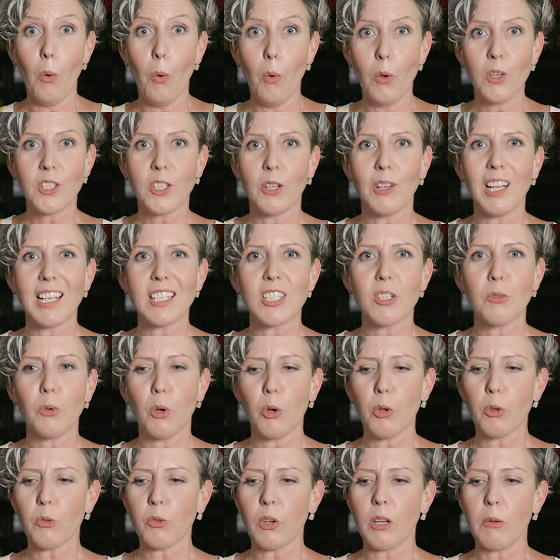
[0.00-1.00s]
So let's do
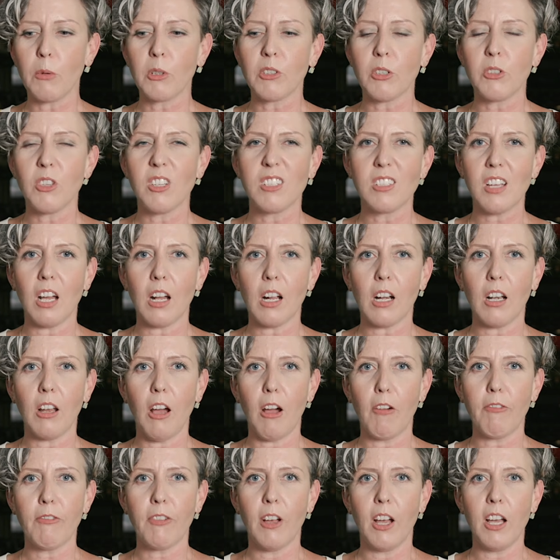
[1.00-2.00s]
all 3. We'll do the duck
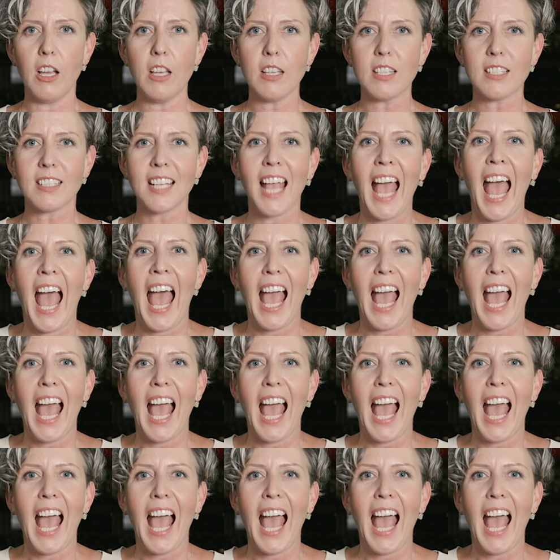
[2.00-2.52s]
laugh first.